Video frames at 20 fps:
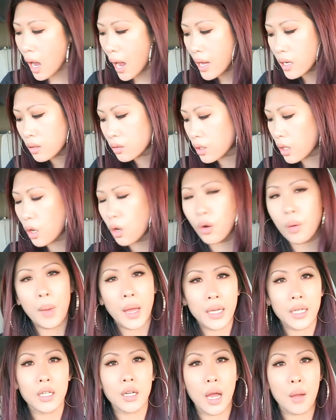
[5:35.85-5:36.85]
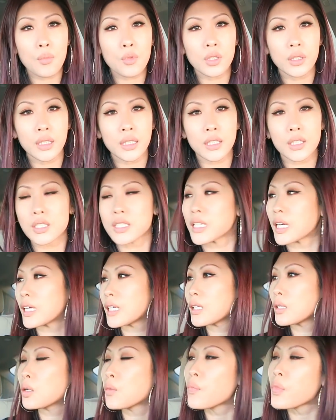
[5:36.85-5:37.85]
I don't know. Am I, I'm really
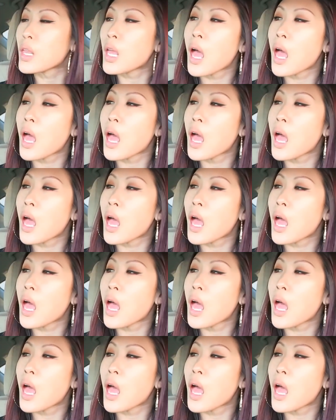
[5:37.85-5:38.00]
irritated.